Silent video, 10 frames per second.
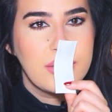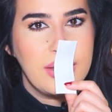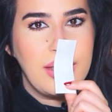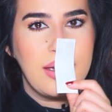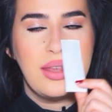
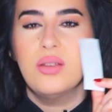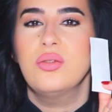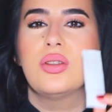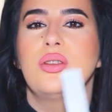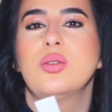Yeah,
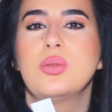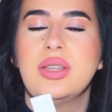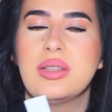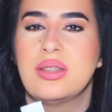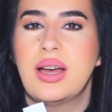even though
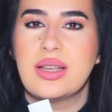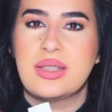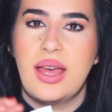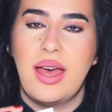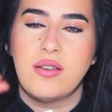this
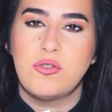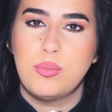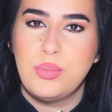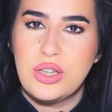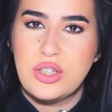does have
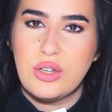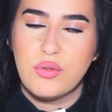a peachy